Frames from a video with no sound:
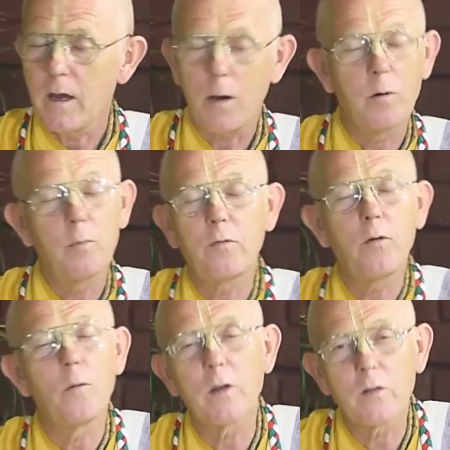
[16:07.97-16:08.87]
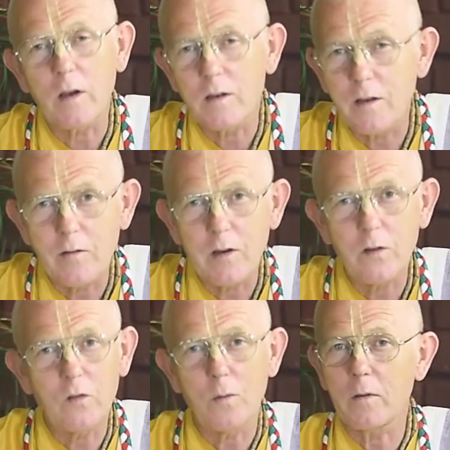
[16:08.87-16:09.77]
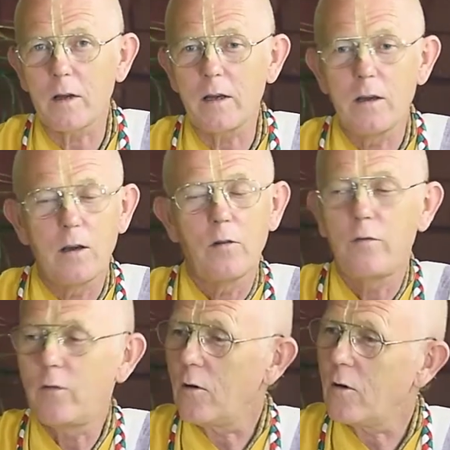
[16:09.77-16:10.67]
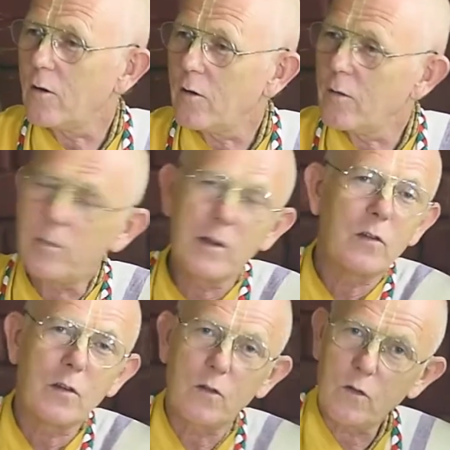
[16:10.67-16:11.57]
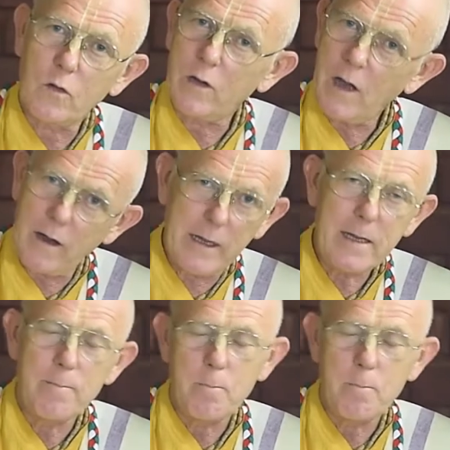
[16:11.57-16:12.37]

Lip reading: And we perform these activities simply for pleasing Sri Hari.